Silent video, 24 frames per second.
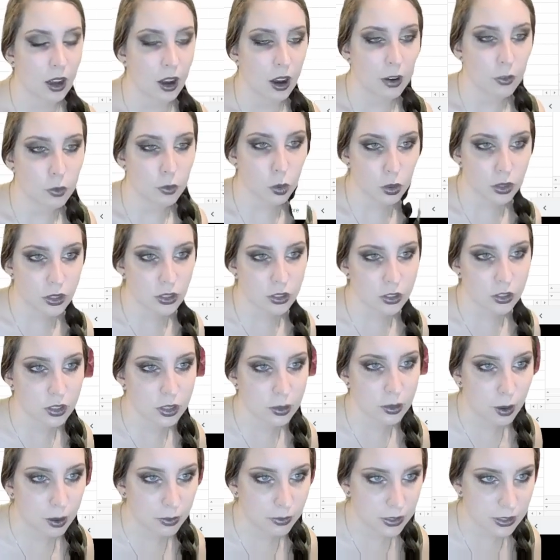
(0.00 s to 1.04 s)
Of course, there's
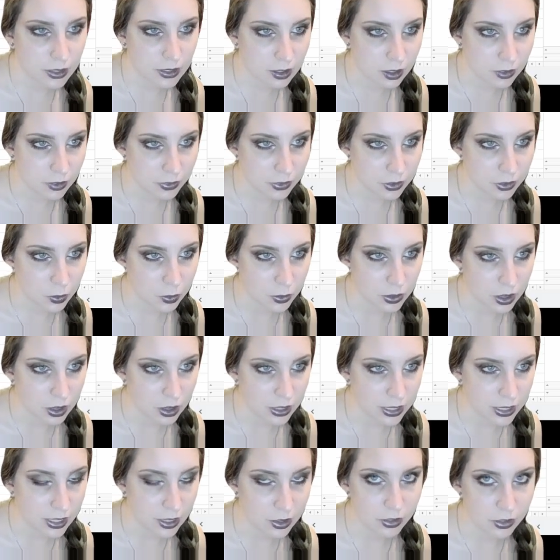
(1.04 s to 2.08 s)
some obvious stuff going
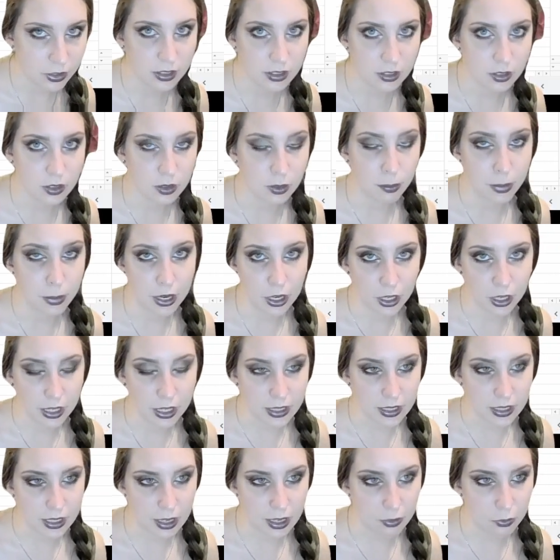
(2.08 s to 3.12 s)
on here. This is
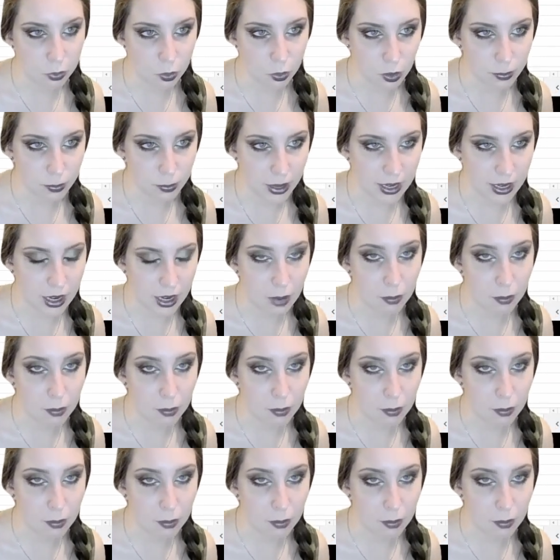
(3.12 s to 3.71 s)
American date format.